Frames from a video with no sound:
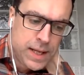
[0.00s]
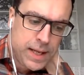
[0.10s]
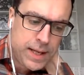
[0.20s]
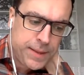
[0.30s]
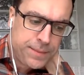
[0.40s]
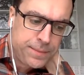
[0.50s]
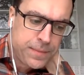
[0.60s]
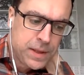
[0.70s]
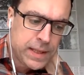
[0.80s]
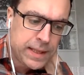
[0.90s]

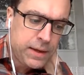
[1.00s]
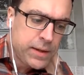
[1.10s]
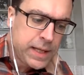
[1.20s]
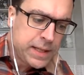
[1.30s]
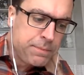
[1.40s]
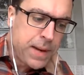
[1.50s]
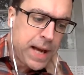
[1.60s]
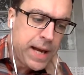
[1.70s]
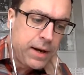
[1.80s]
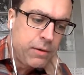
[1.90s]
Like they're like the
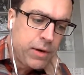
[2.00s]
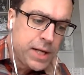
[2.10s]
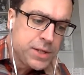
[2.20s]
buyer, right?